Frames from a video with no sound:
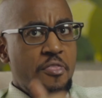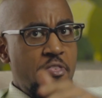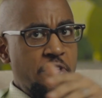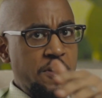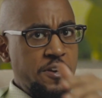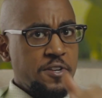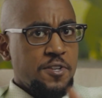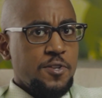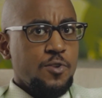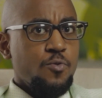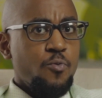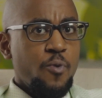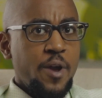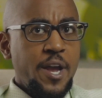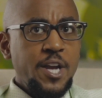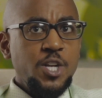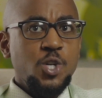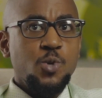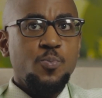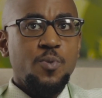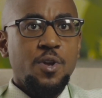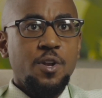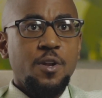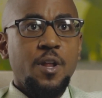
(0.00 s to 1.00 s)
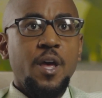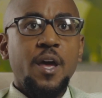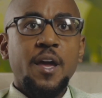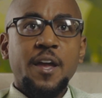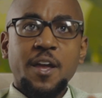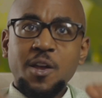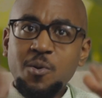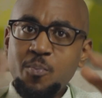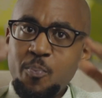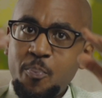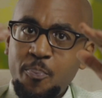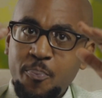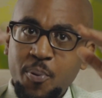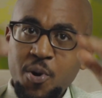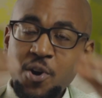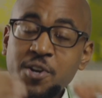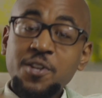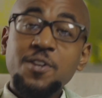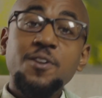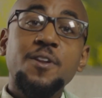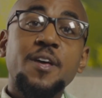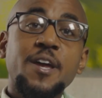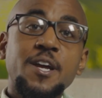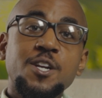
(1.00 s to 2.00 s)
this arrangement can
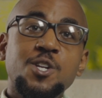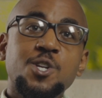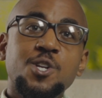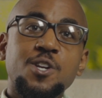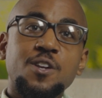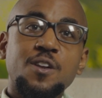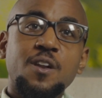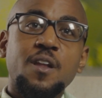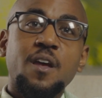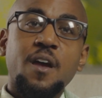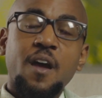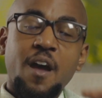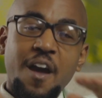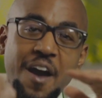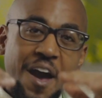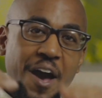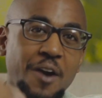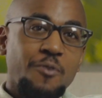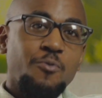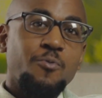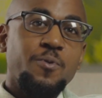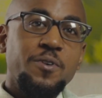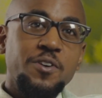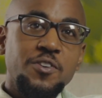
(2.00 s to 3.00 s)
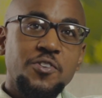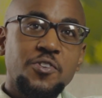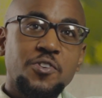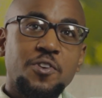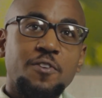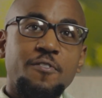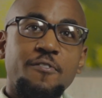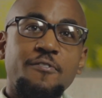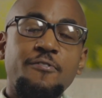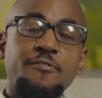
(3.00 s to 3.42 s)
put a nation at risk